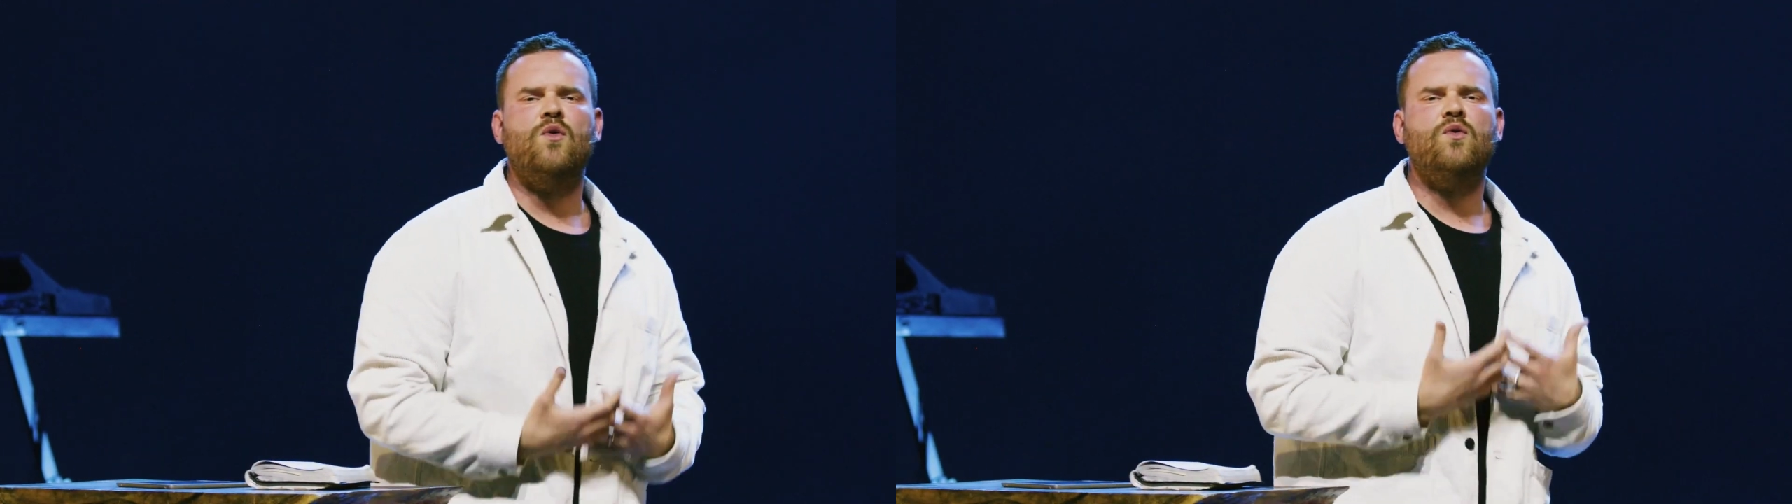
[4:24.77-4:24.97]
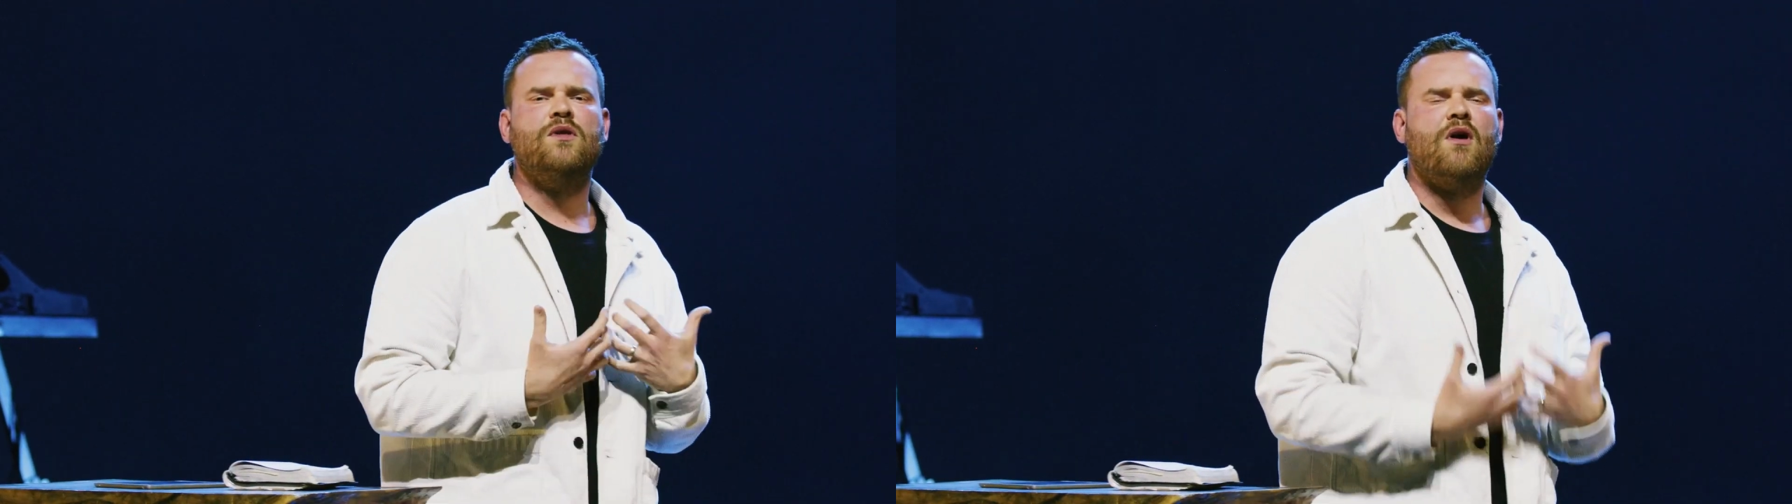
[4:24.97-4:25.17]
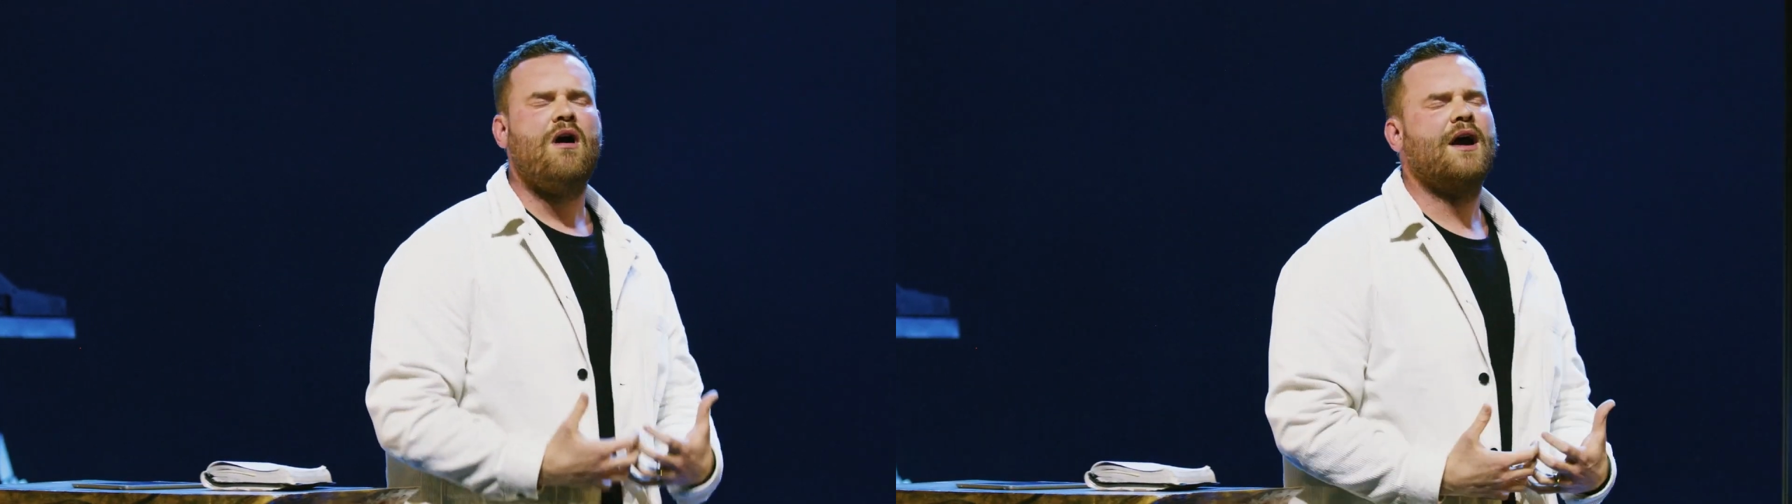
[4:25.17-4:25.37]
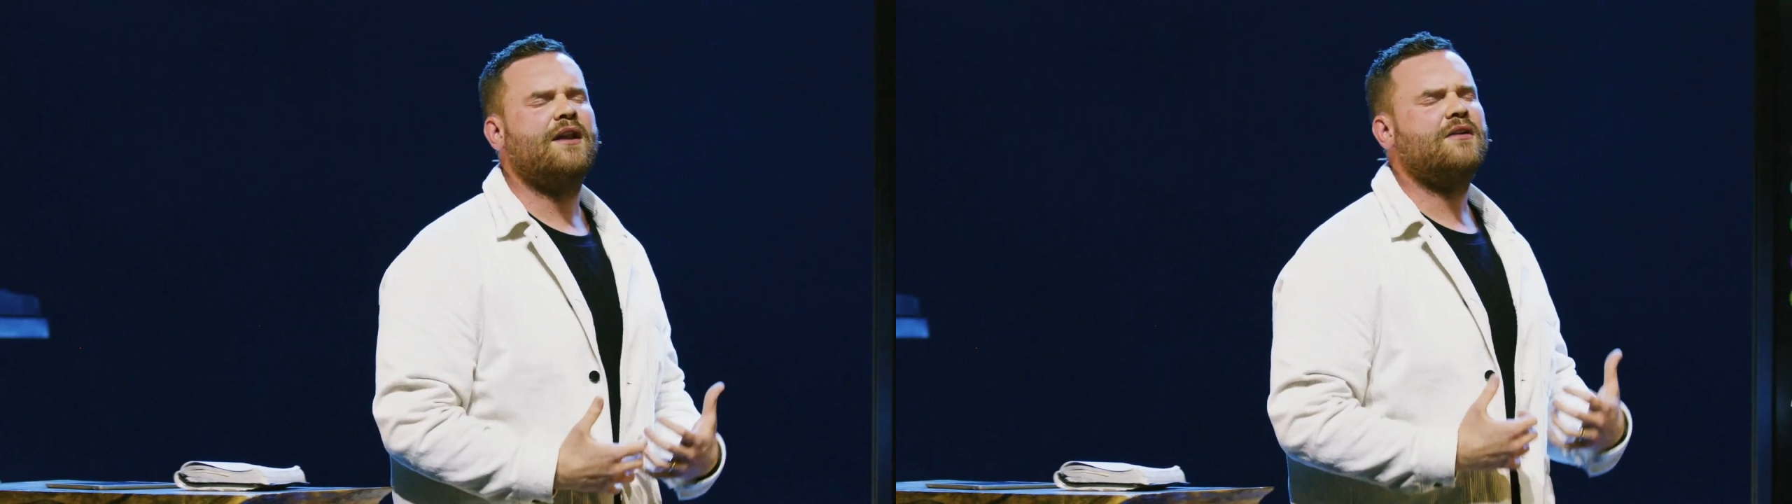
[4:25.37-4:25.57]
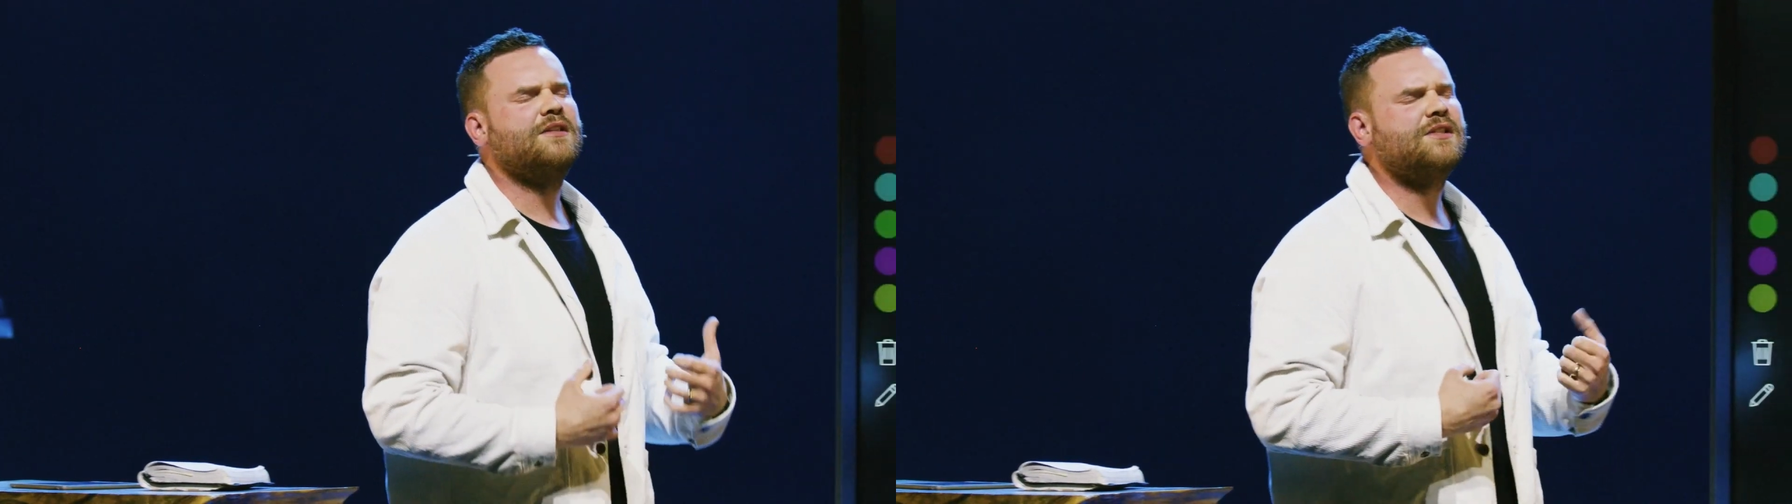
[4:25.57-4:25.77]
long and
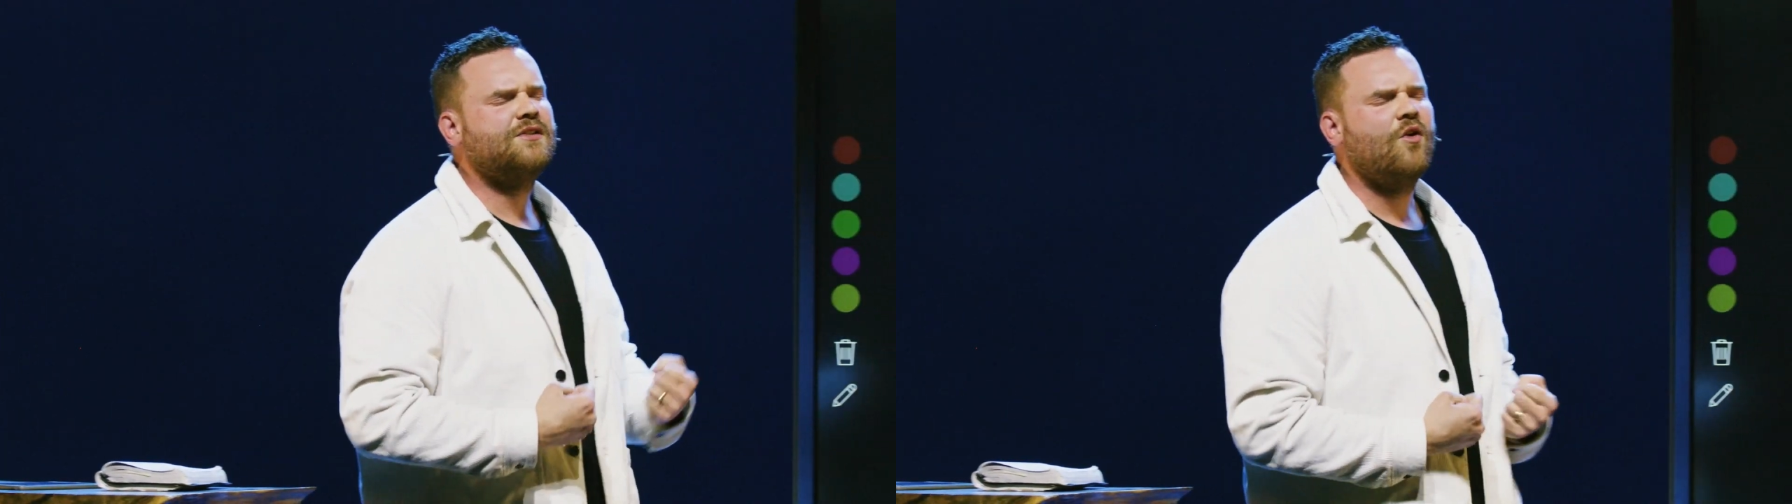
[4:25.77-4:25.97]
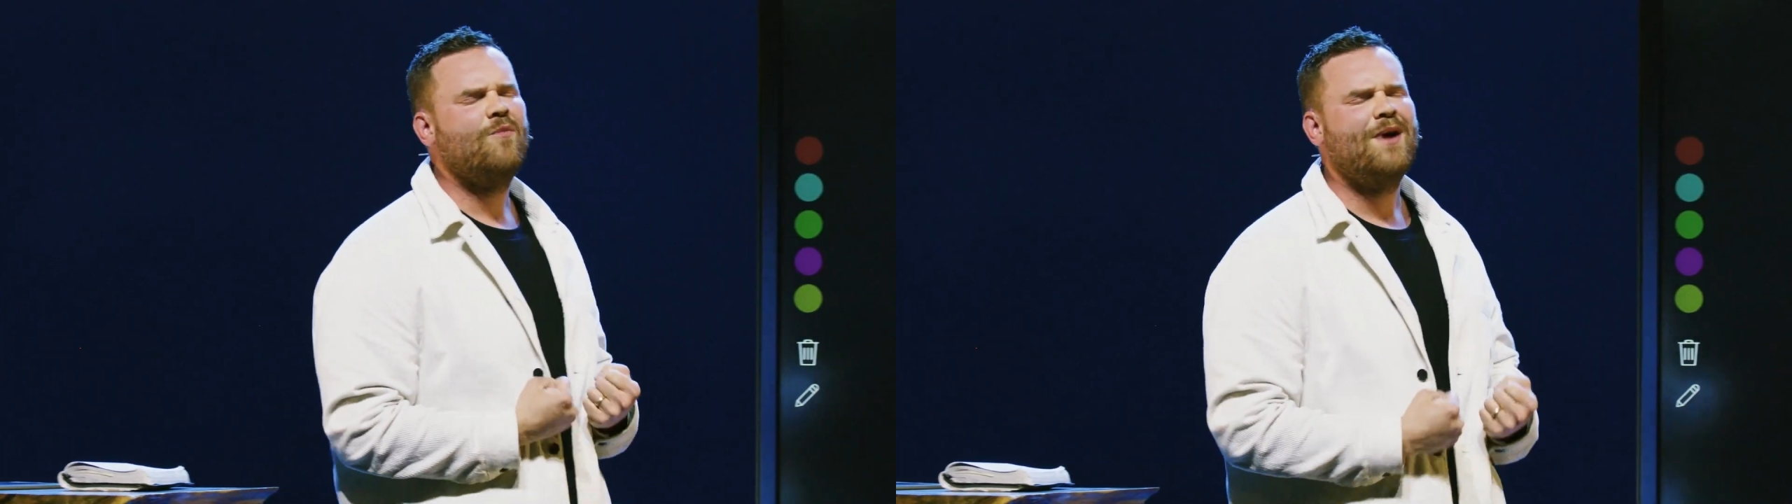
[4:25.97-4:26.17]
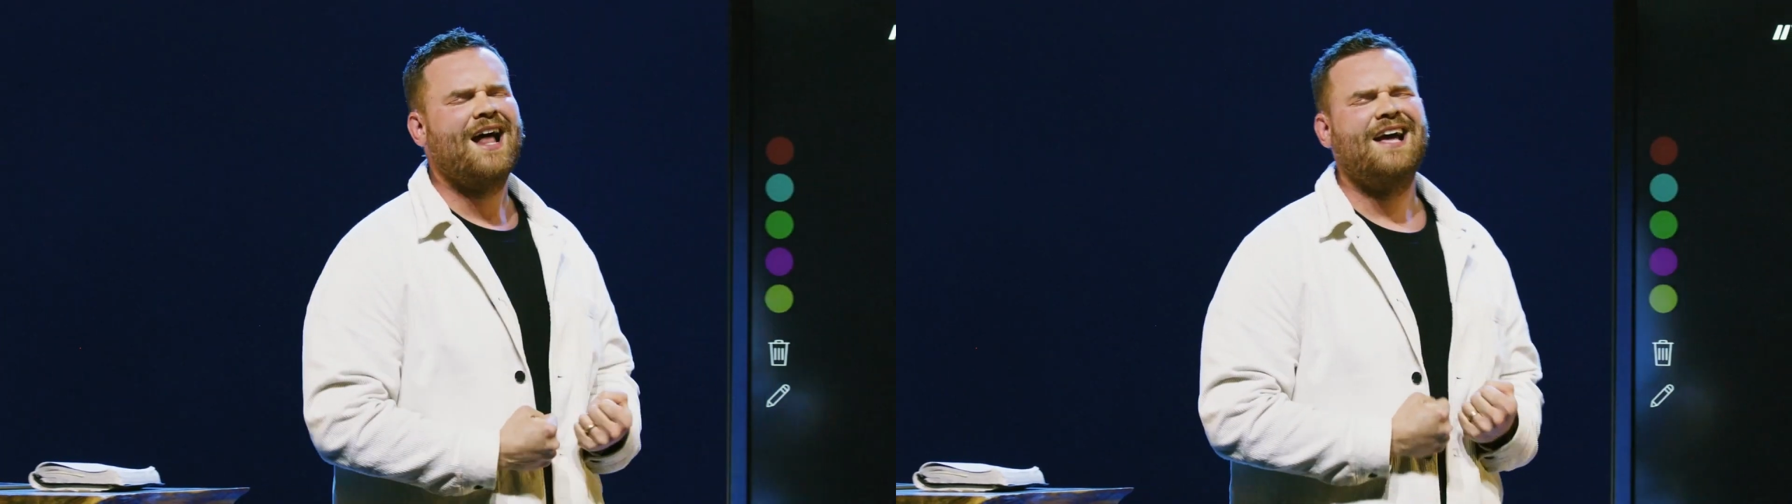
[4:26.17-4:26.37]
it hurts so bad,